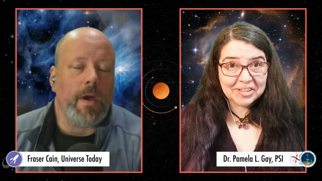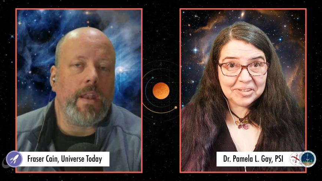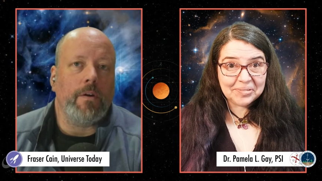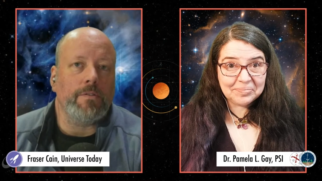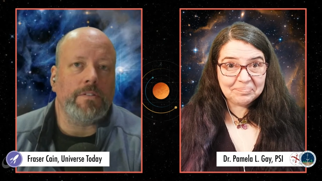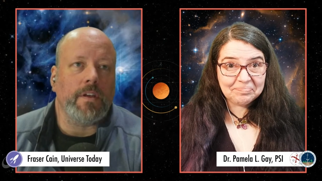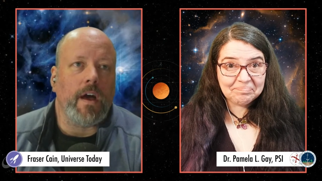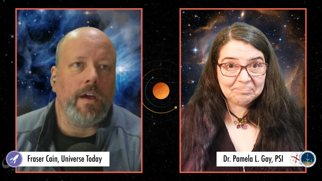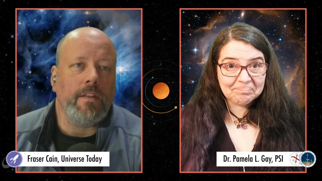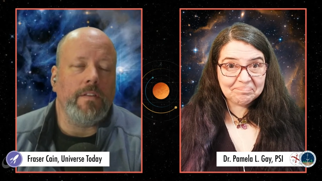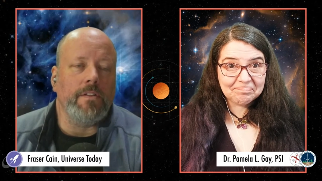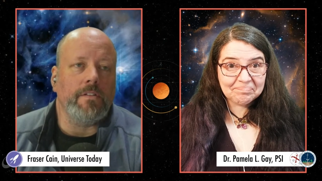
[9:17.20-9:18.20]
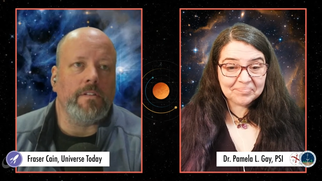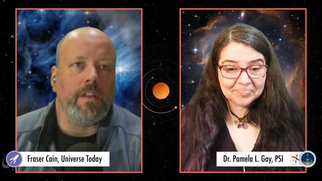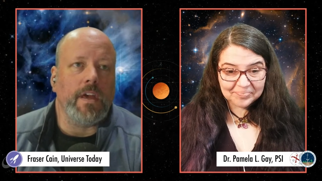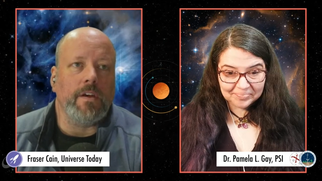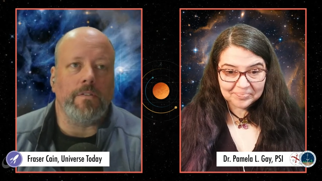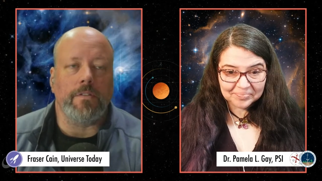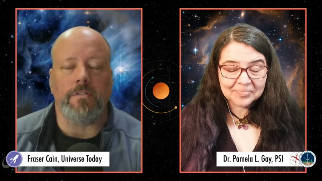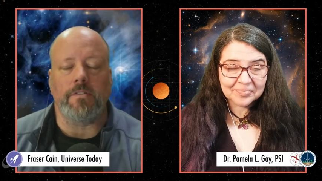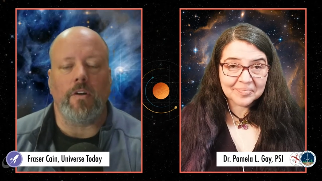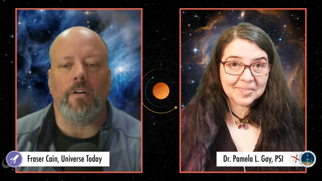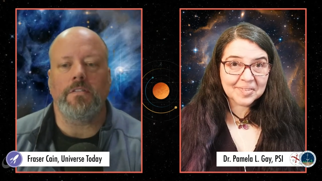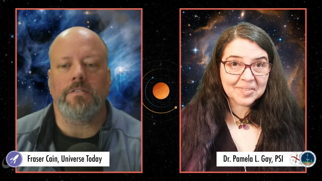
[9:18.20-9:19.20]
Speaker 1: a bed outside and then you just lay under the
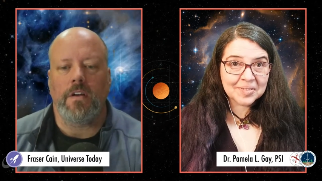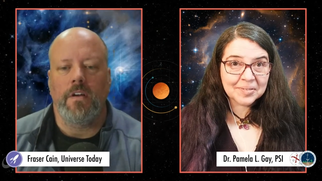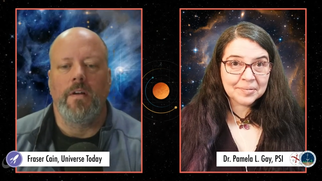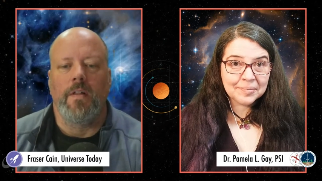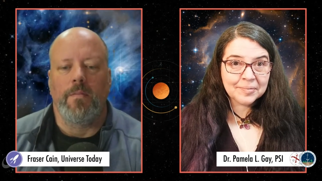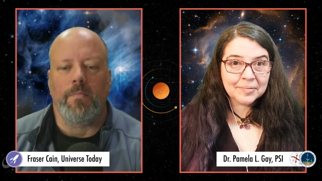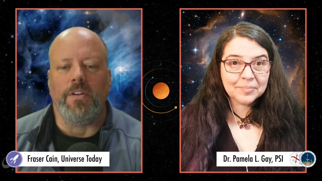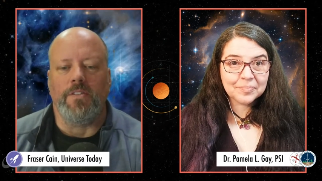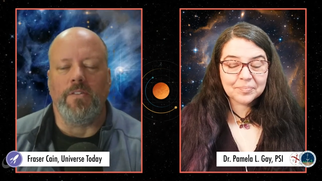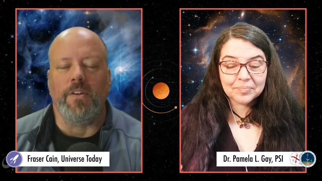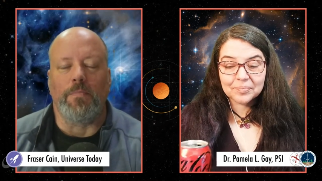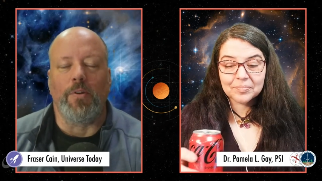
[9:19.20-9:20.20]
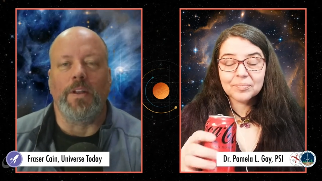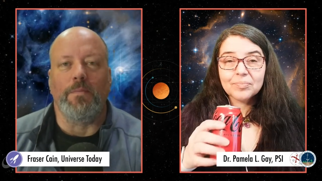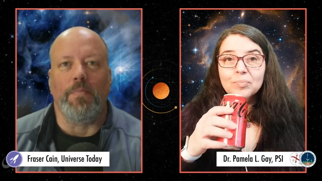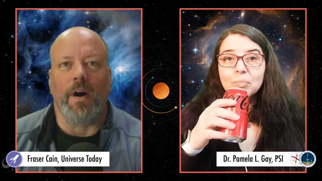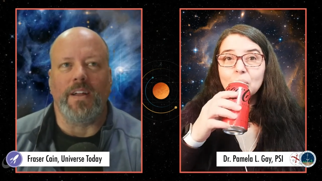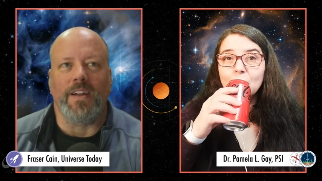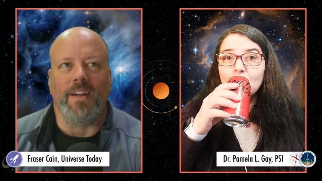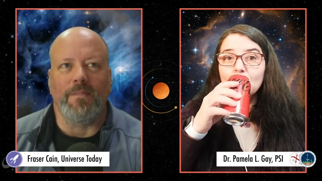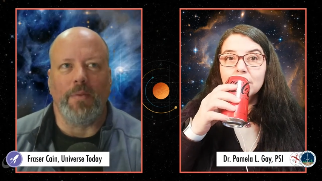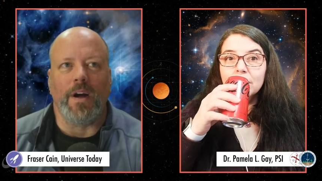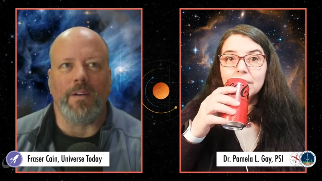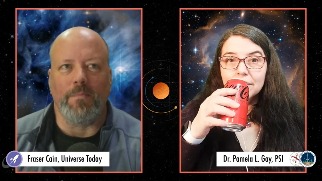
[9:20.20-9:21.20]
stars, but you do get pretty bug
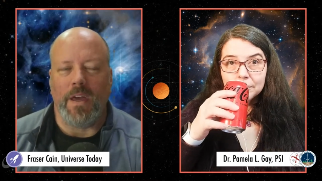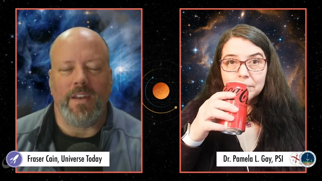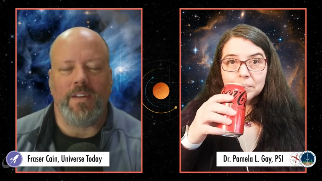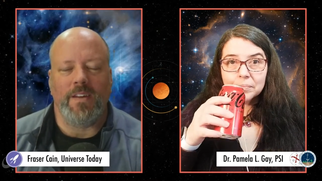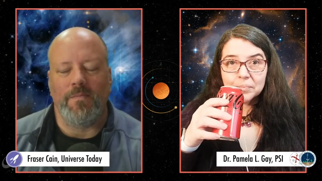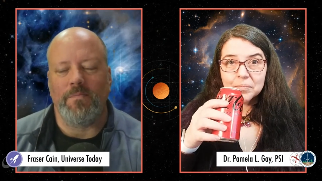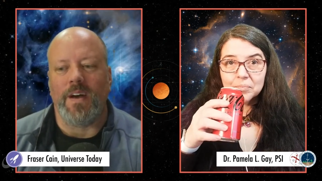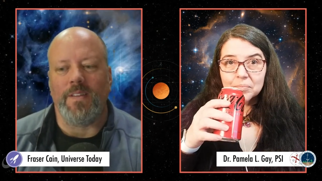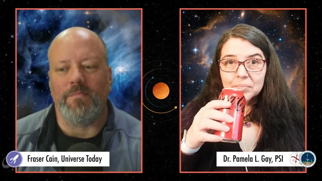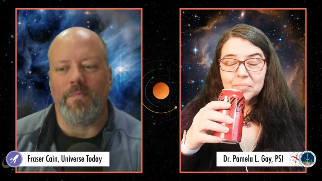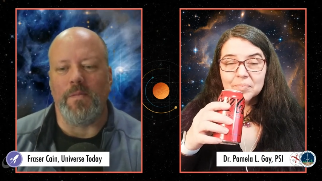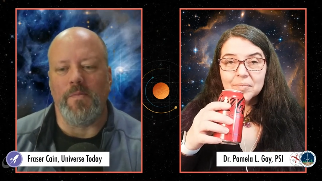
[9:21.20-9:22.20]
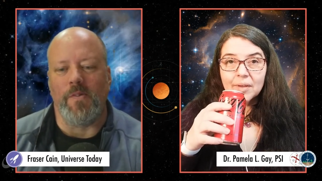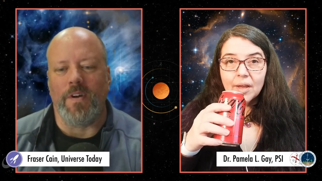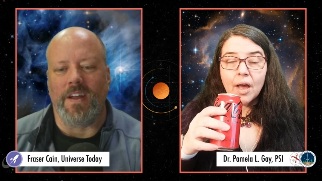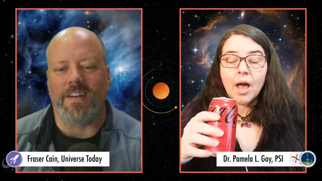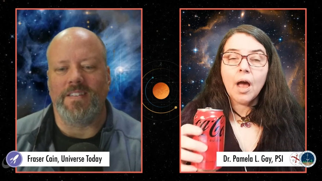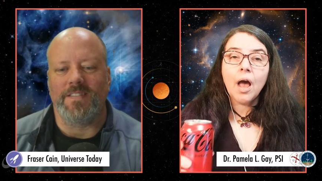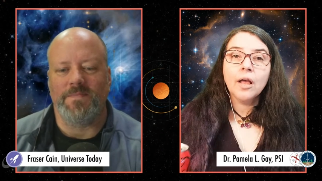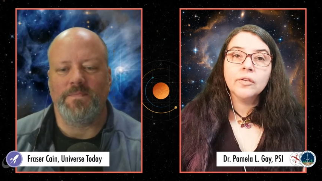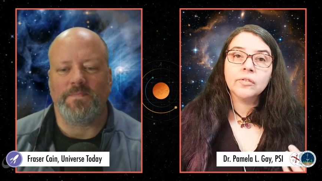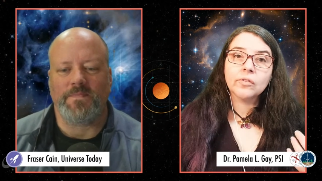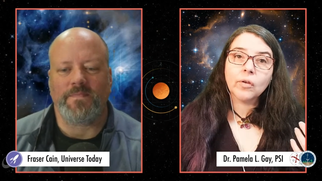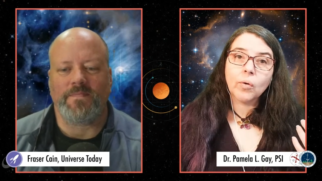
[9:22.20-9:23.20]
bug bit by by morning.
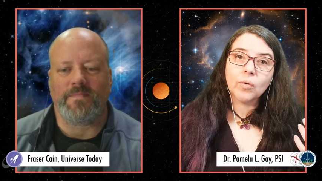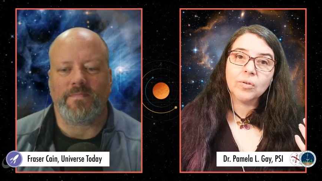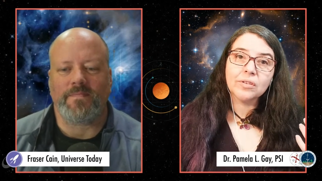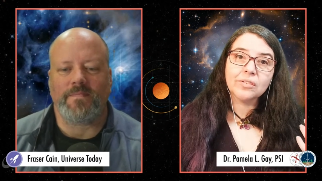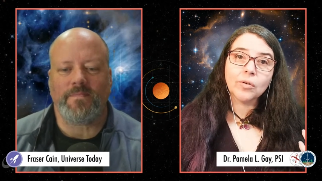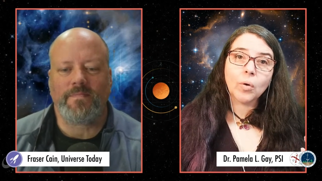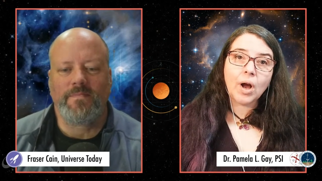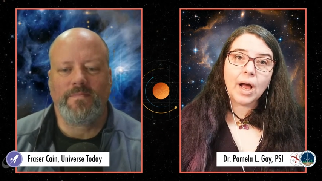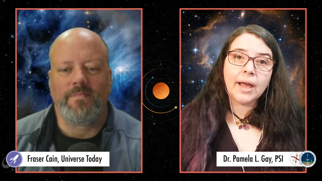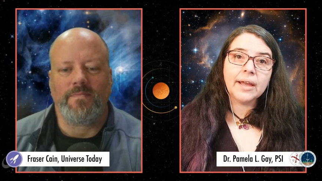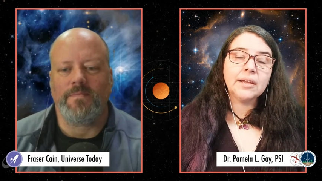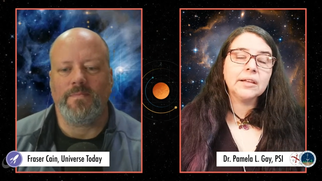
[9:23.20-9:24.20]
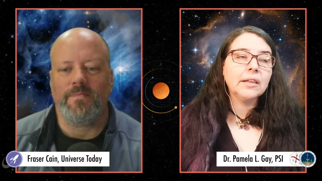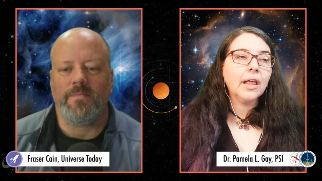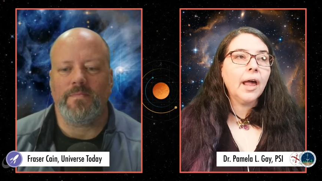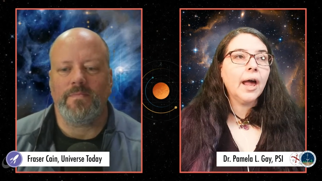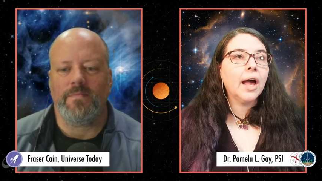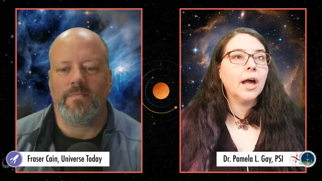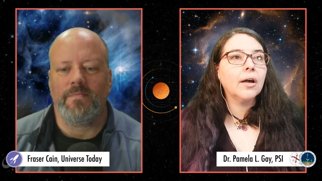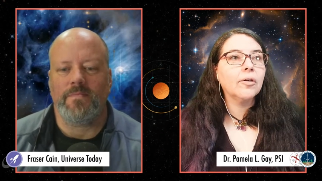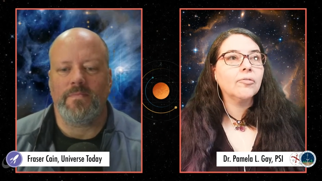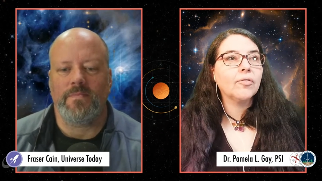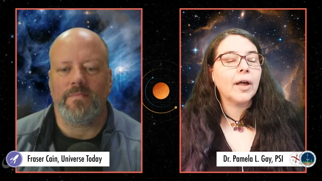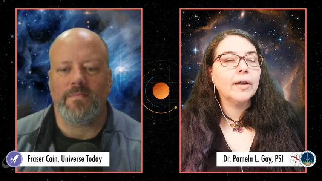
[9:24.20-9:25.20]
Speaker 2: So, so I
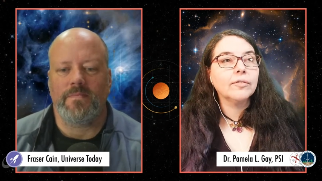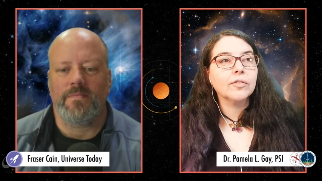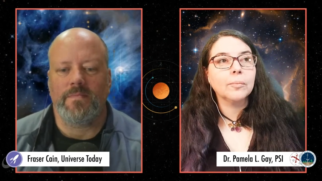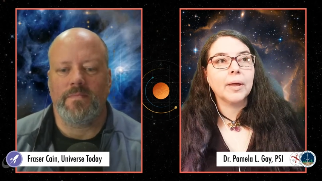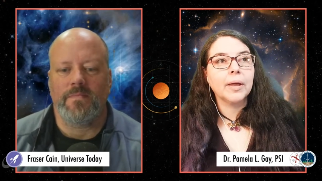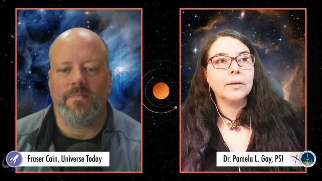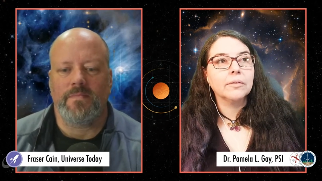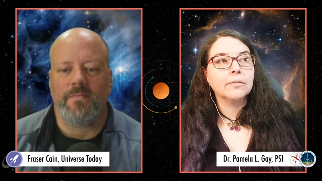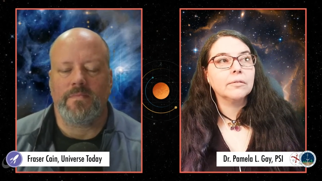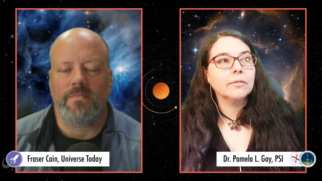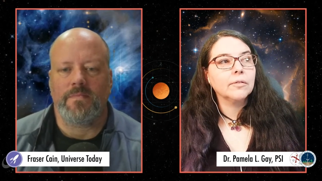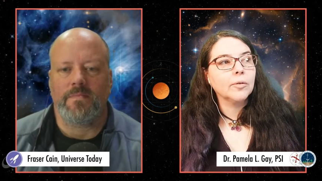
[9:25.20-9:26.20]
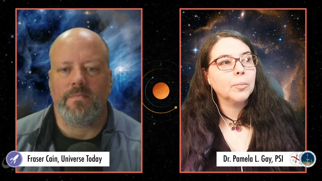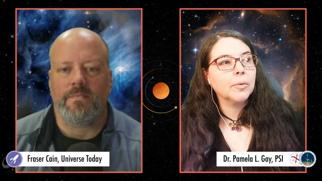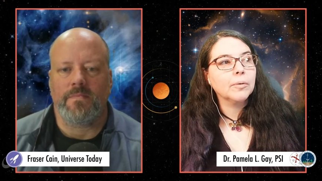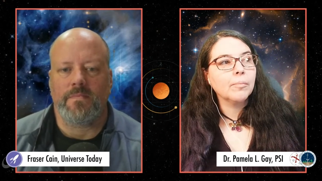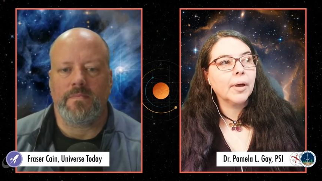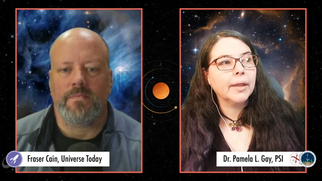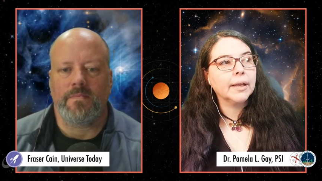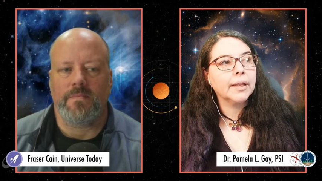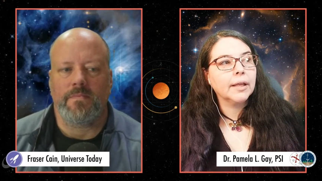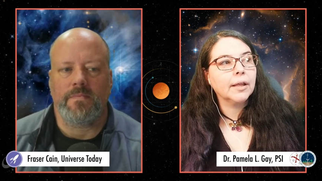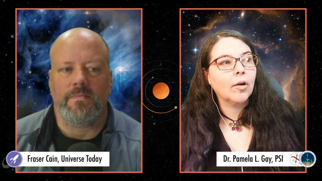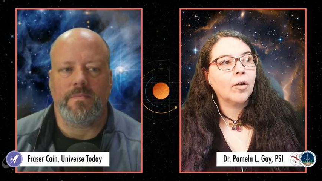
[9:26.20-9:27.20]
have I've spent stupid
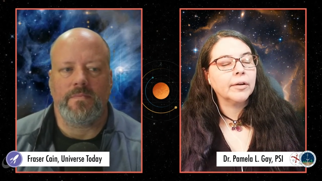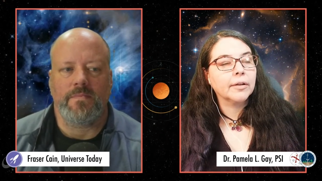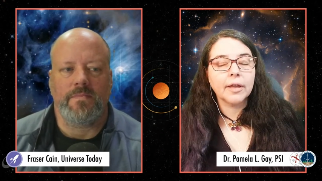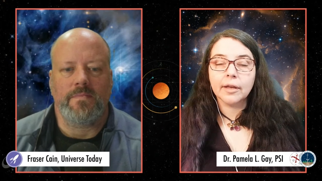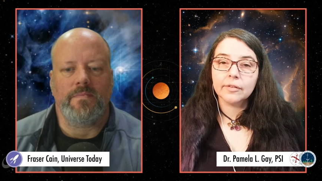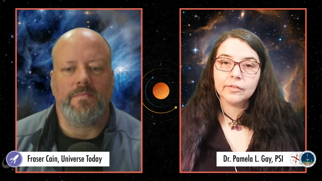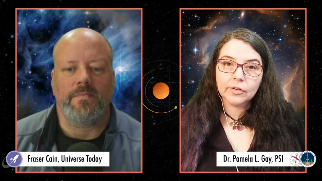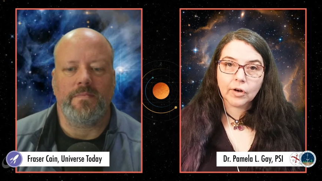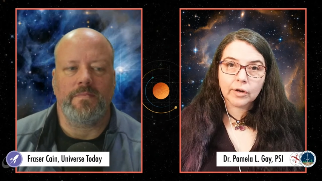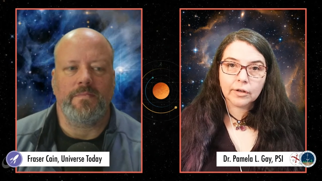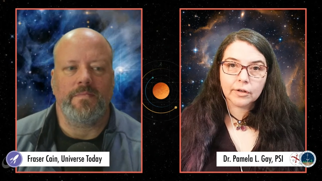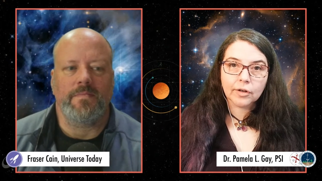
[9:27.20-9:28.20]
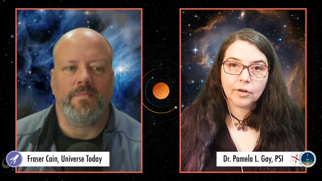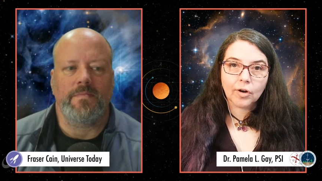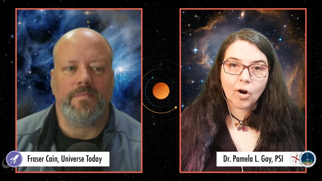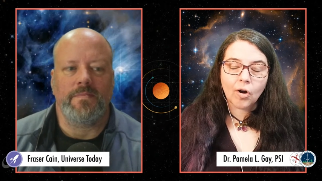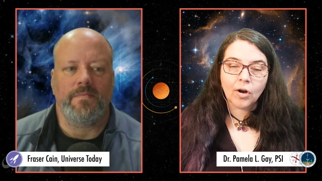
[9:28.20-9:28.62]
money on Kickstarter